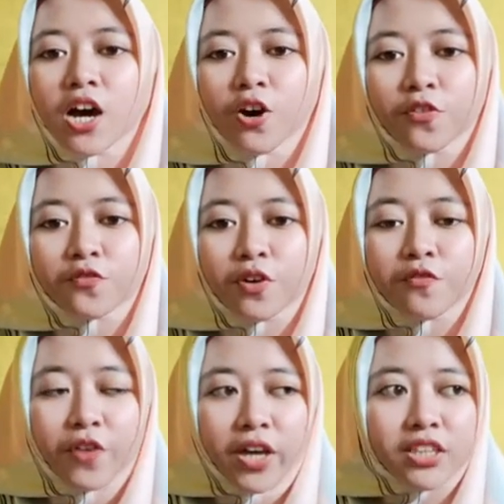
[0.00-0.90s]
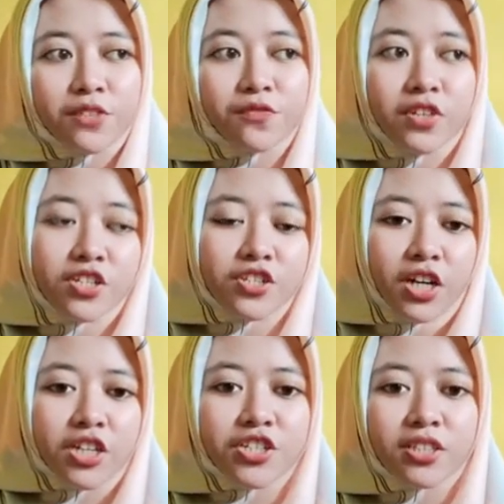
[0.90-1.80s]
of effective
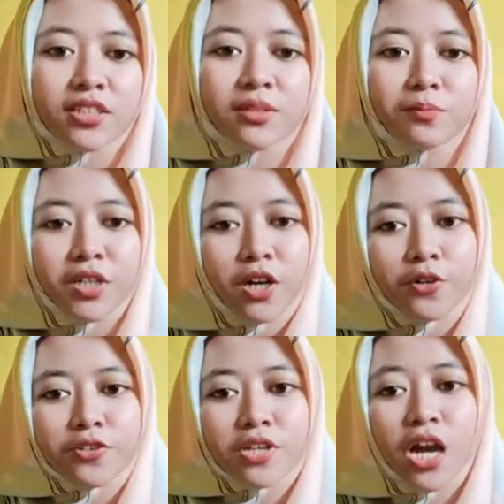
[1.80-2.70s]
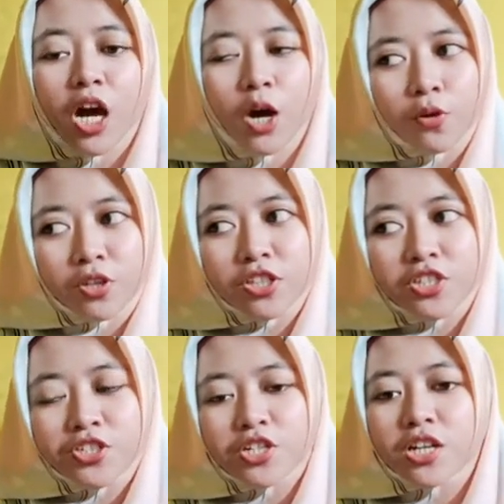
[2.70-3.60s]
instruction because our
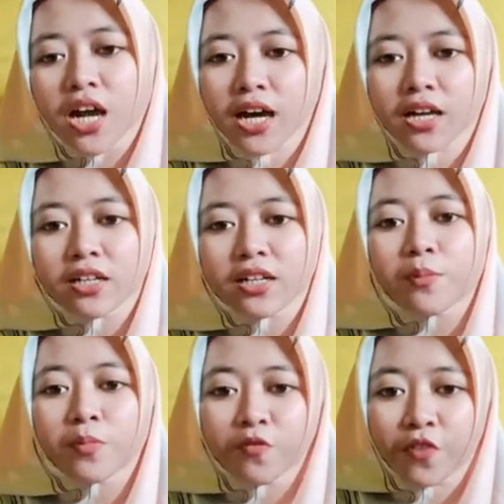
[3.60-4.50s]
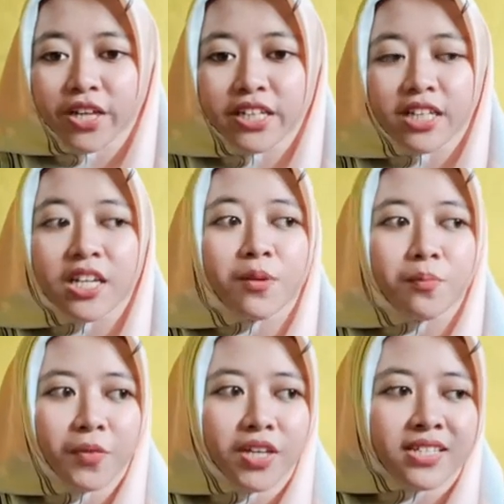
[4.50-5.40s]
teachers are providing
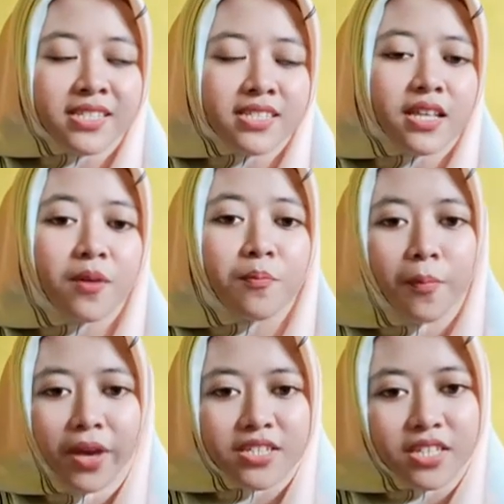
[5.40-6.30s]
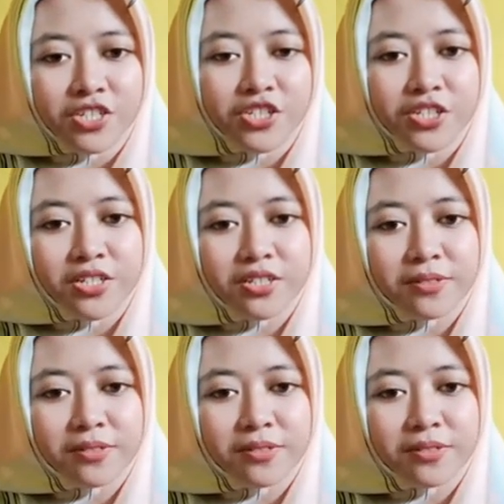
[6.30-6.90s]
mixed messages.